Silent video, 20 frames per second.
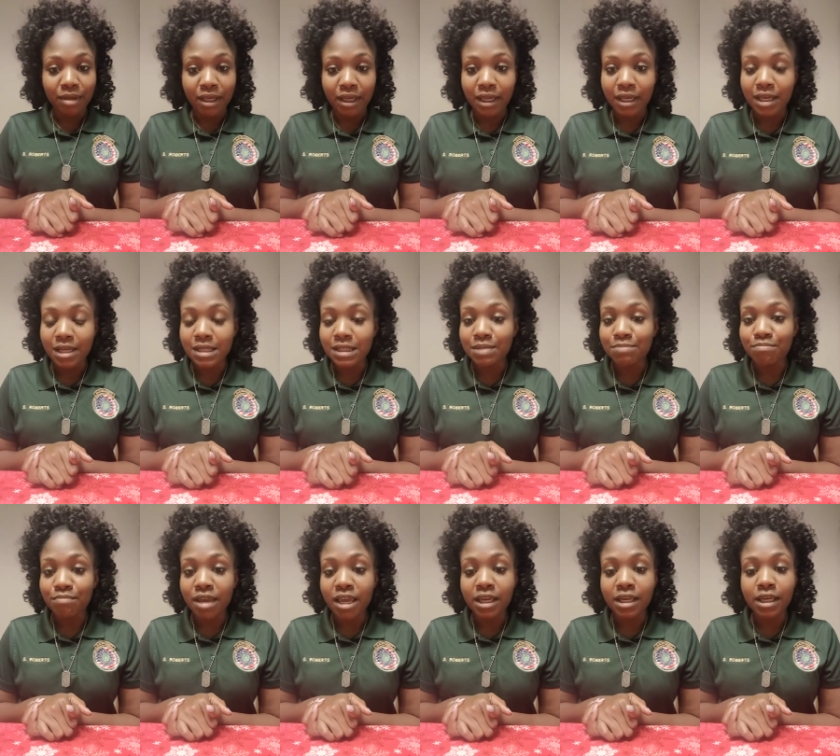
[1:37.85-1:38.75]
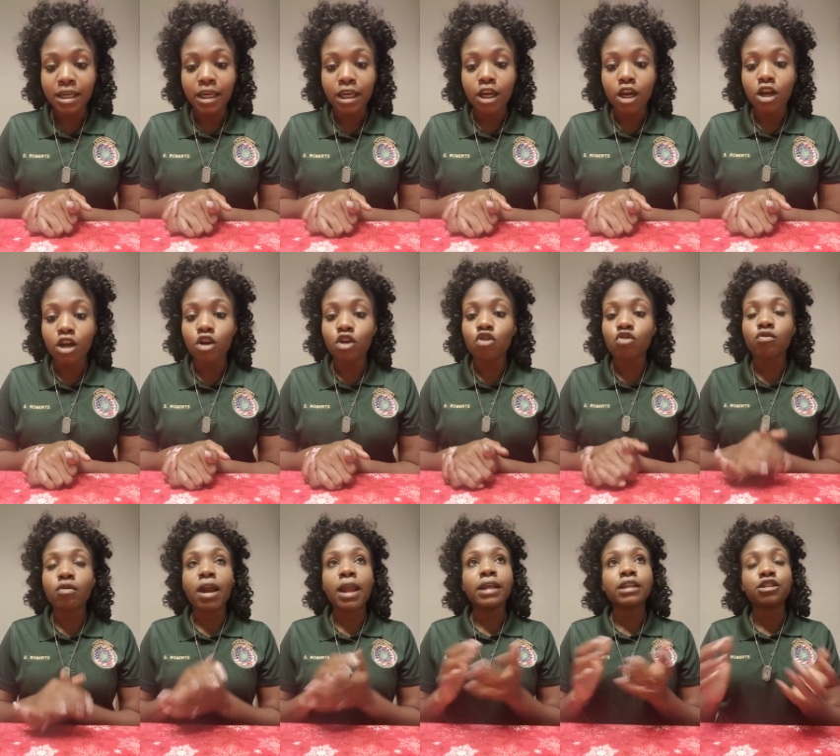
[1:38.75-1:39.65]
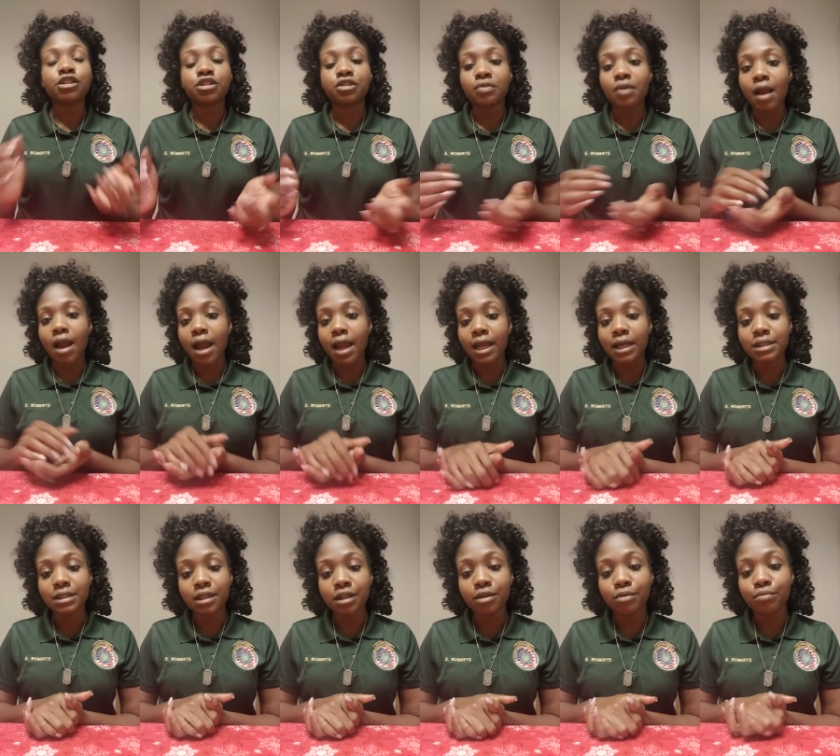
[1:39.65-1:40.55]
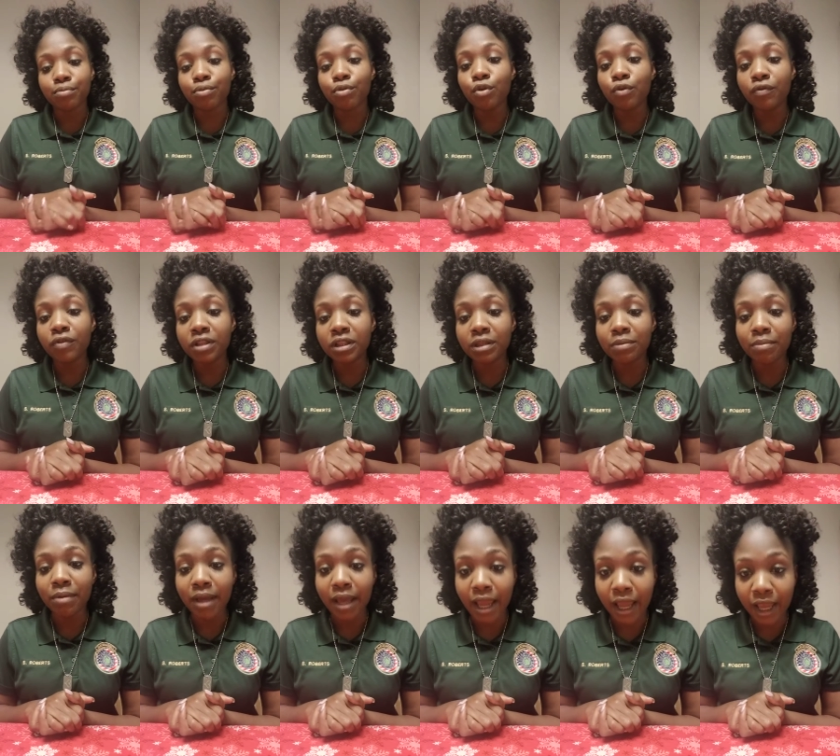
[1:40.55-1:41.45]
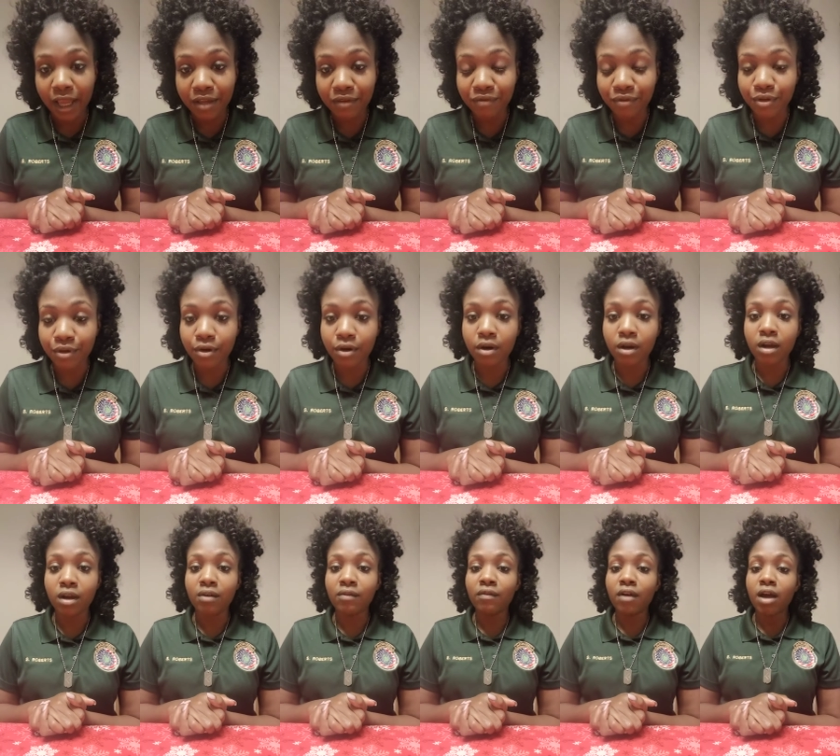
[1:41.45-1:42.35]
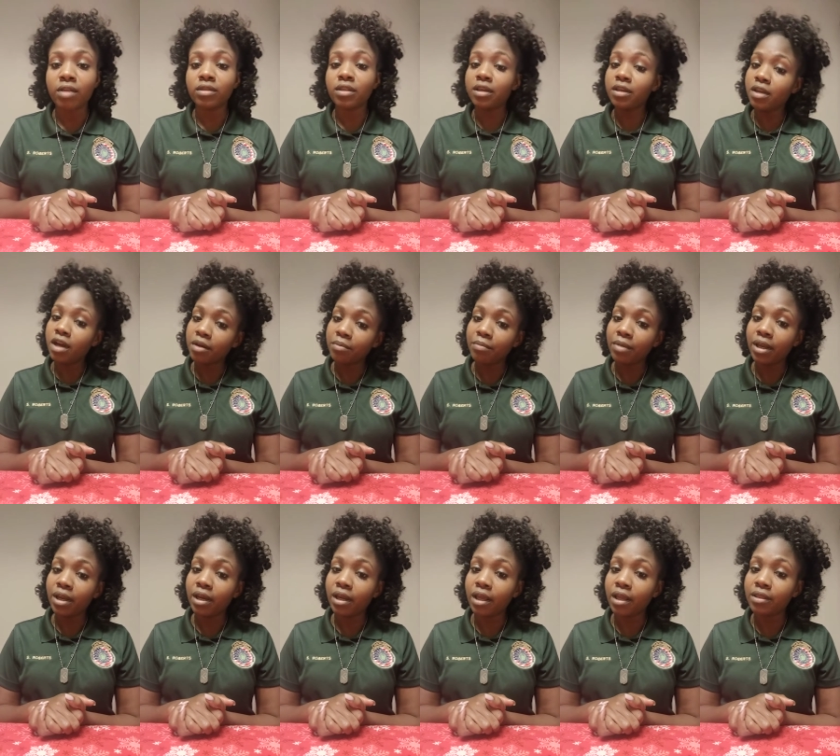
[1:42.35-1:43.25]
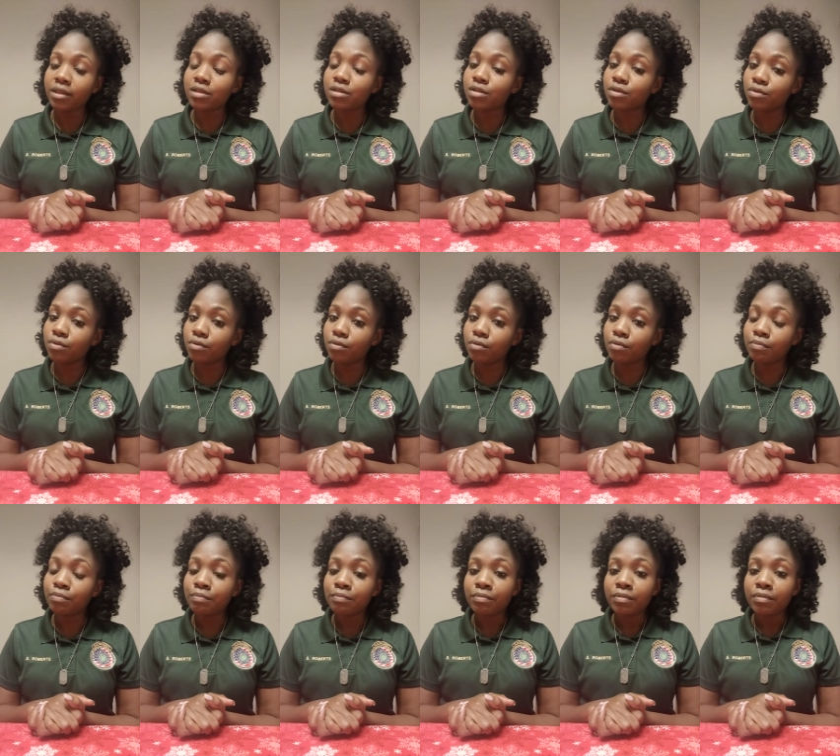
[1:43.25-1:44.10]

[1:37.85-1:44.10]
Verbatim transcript: he is making great strides in improving the behavior of the young men in the school.